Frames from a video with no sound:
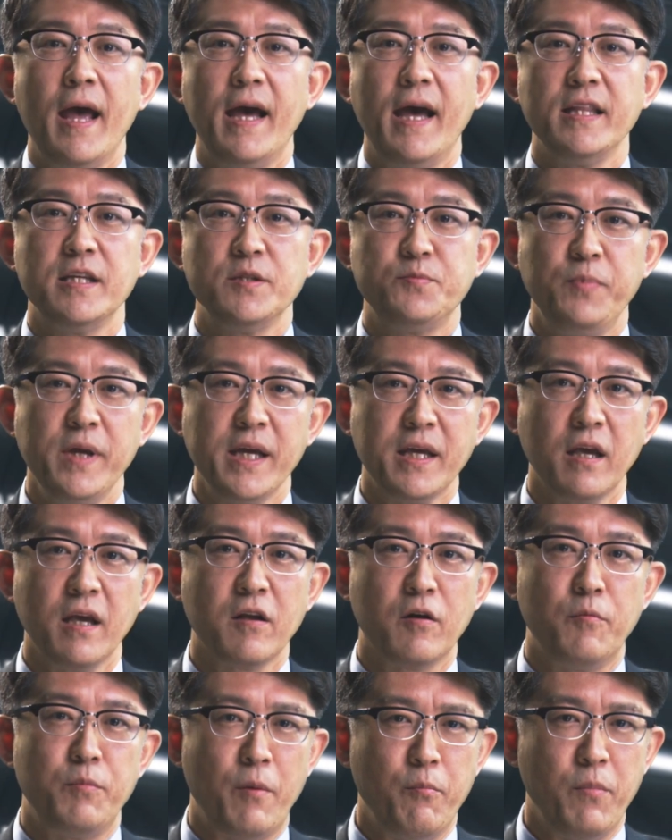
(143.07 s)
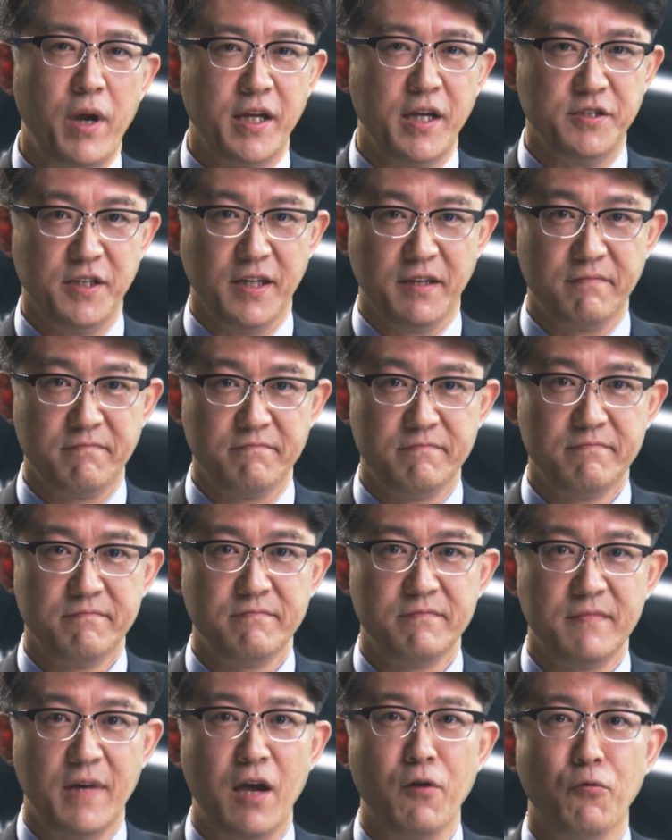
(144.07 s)
And speaking of amazing,
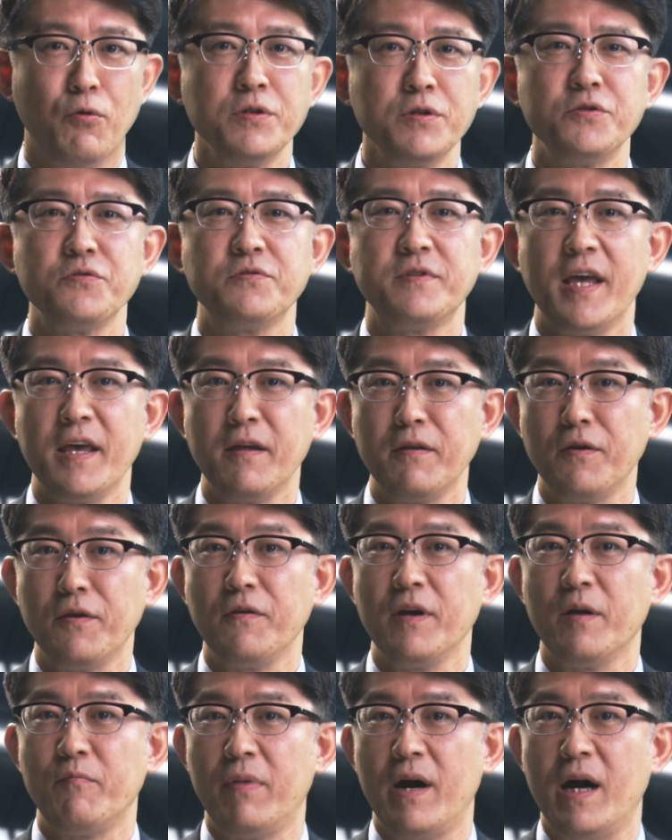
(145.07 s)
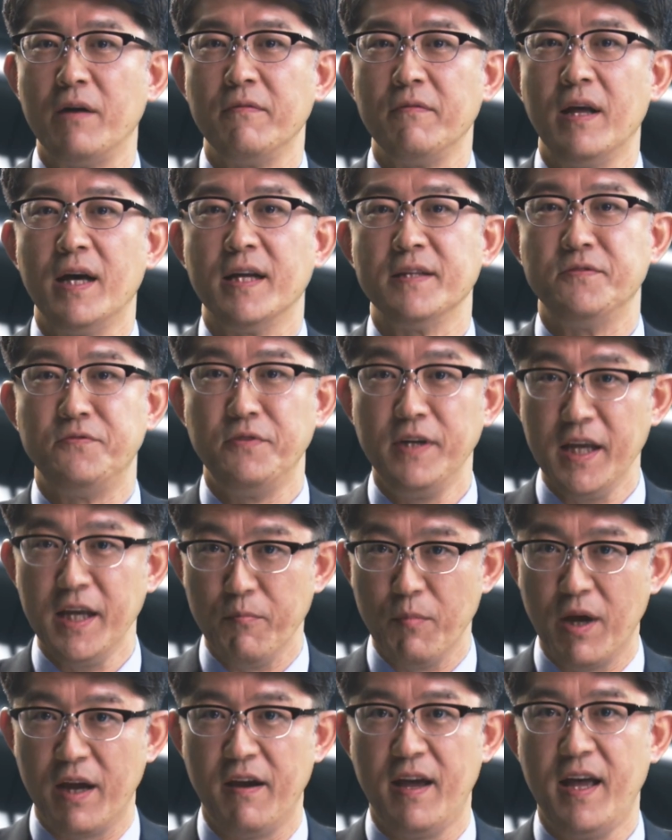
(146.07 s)
I want to tell you about a
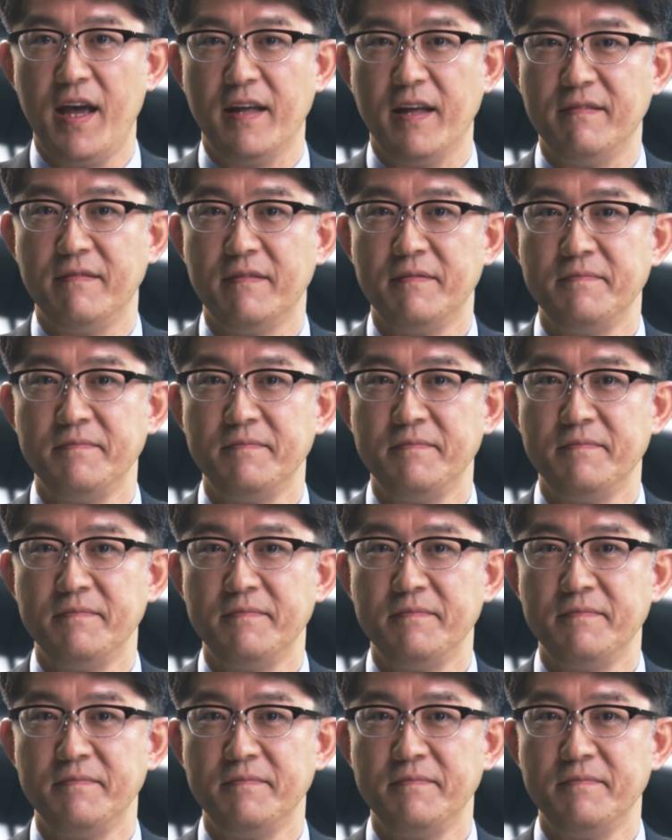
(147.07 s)
dream I had